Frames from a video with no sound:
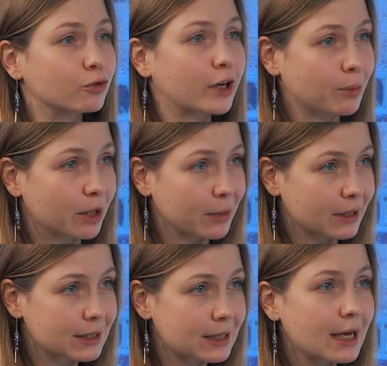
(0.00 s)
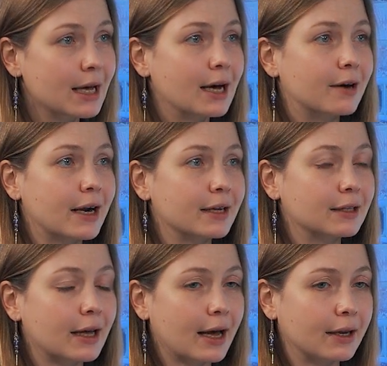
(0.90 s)
commitments, right?
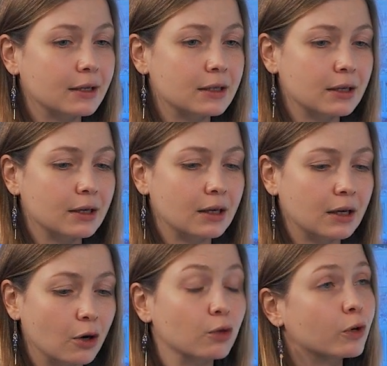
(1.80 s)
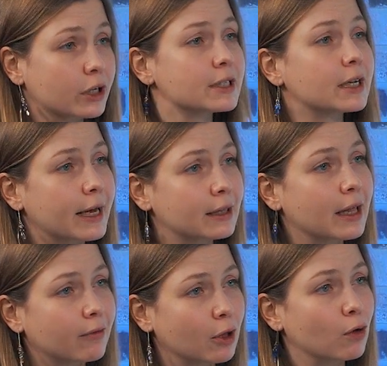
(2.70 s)
And on what is the right
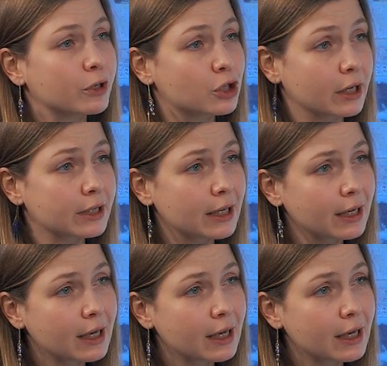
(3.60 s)
level of agility.